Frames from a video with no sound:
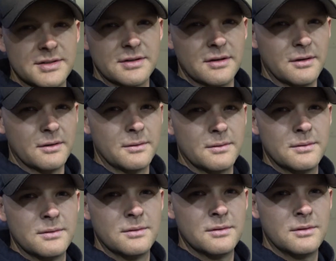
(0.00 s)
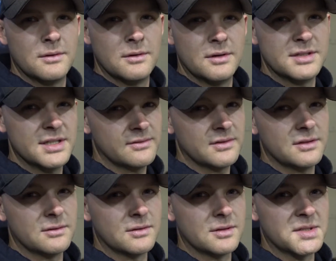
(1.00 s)
So definitely
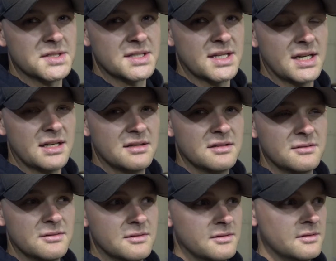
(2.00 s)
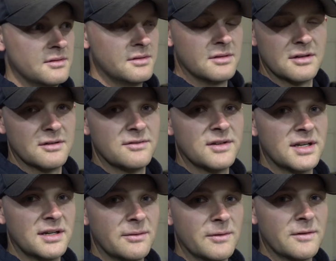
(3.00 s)
don't want to miss that. You're gonna find
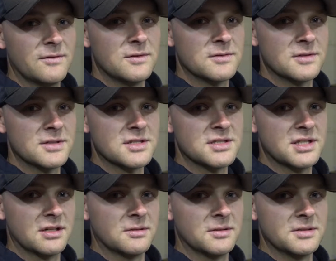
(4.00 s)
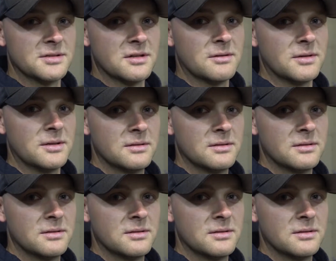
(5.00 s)
out where the future of this channel is going.